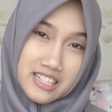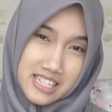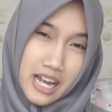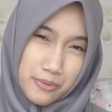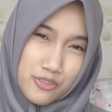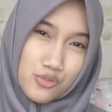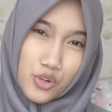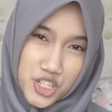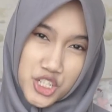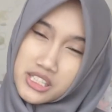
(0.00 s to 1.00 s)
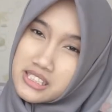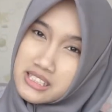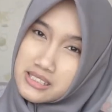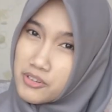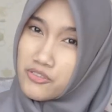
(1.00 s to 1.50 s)
the type of
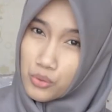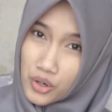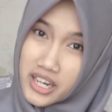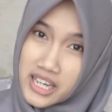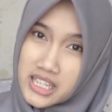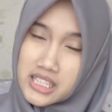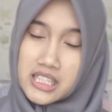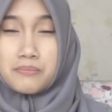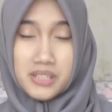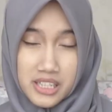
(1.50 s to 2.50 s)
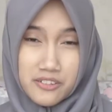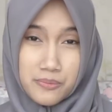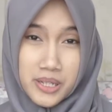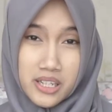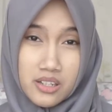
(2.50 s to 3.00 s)
questions beforehand, believe
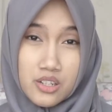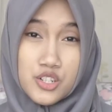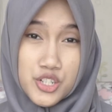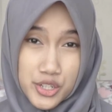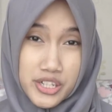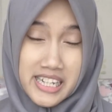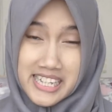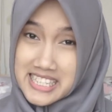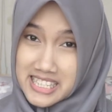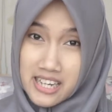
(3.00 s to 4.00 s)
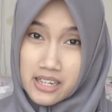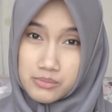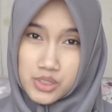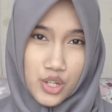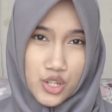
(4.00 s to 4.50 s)
me, during
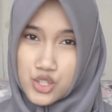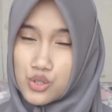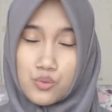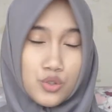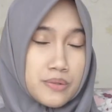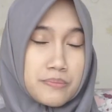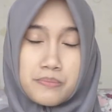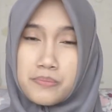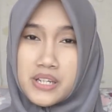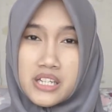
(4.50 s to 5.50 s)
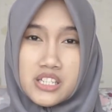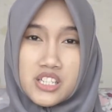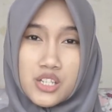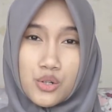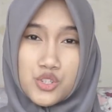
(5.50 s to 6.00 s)
exams, you wouldn't be so